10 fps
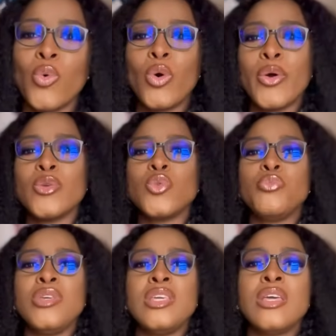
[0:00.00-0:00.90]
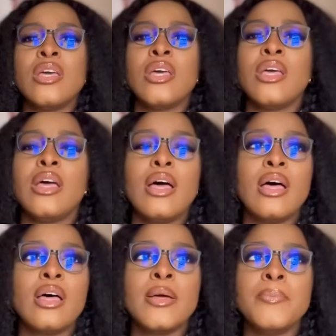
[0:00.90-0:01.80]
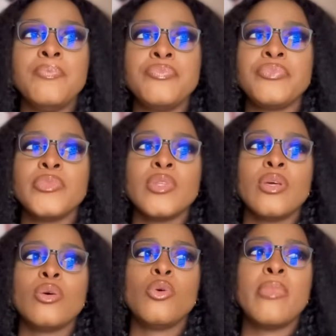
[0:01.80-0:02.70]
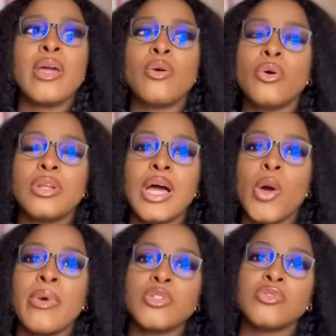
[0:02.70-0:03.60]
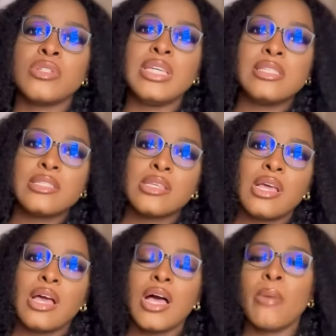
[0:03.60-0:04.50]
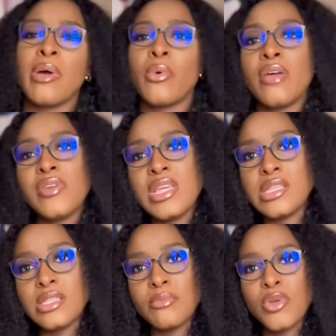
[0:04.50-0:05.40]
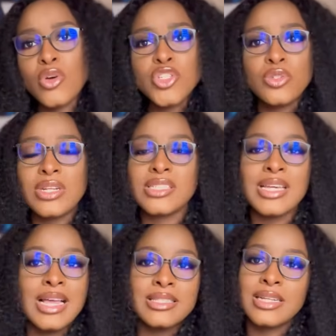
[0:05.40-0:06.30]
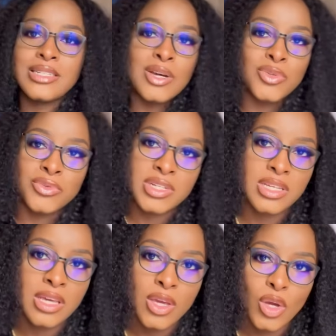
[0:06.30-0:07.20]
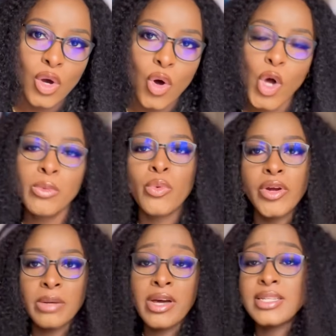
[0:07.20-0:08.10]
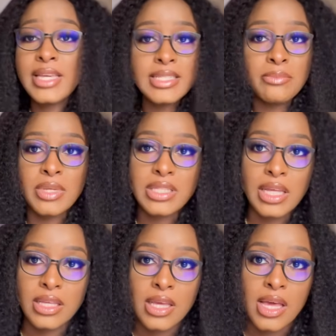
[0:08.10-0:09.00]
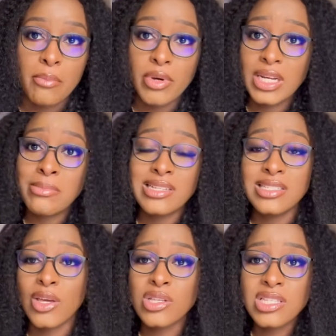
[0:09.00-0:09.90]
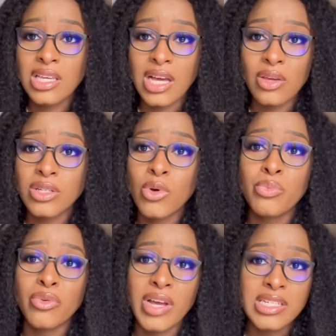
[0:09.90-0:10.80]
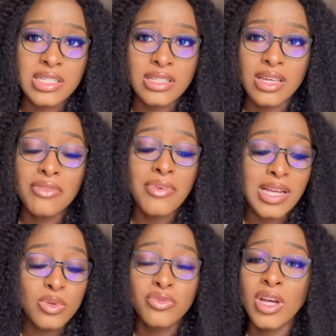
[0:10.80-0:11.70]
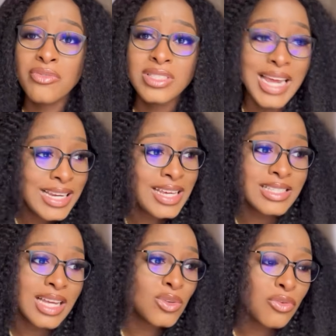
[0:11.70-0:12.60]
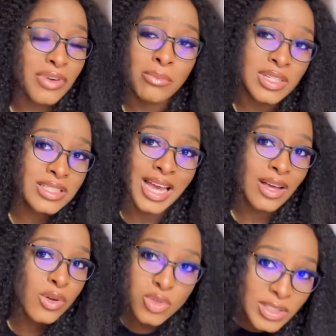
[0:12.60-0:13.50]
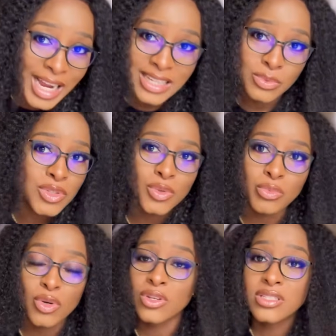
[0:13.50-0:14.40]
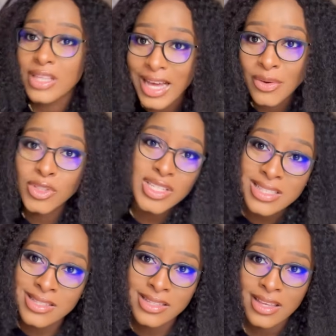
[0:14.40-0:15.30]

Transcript: worries will be, oh my God, how my children eat, how my wife eats, because you know that she has that down already. All you're worried about is getting better. But then imagine that you're sick and you're the one providing. In fact, you've not even died yet, and your family, they are also dying with you because they cannot eat.